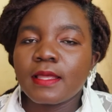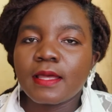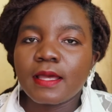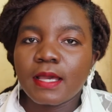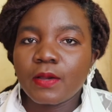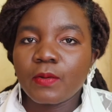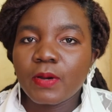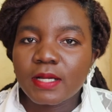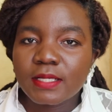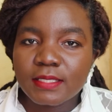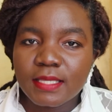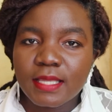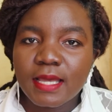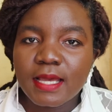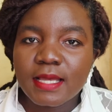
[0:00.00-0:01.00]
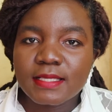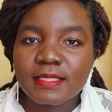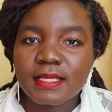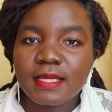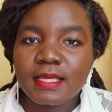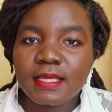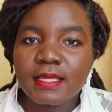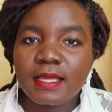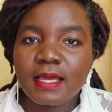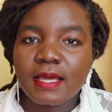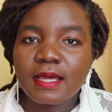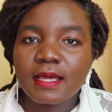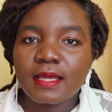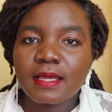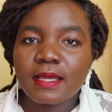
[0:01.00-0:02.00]
I work there as a
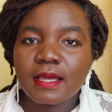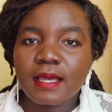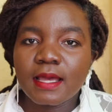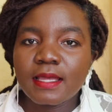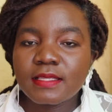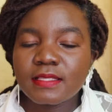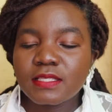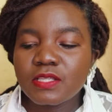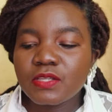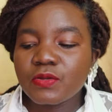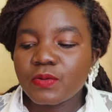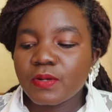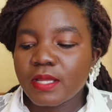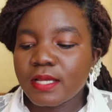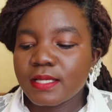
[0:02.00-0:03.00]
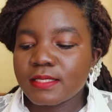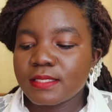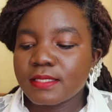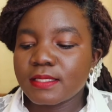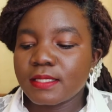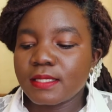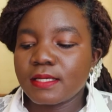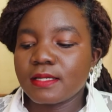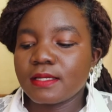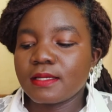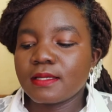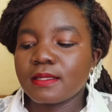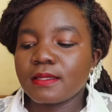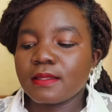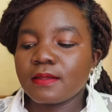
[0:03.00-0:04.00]
ICU nurse, and
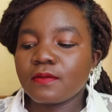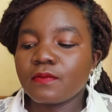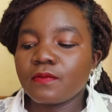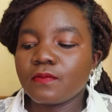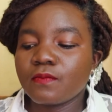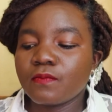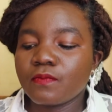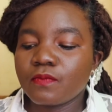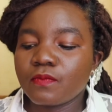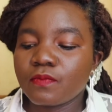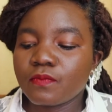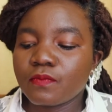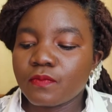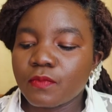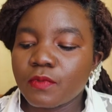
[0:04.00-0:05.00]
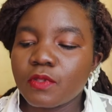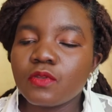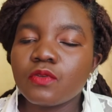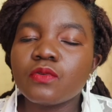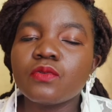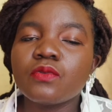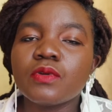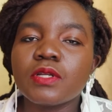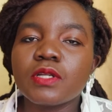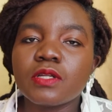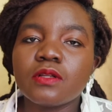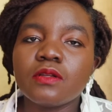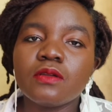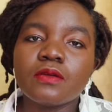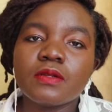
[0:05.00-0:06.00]
you
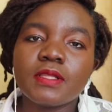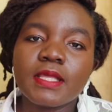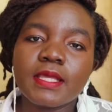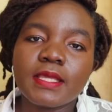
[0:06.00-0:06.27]
include the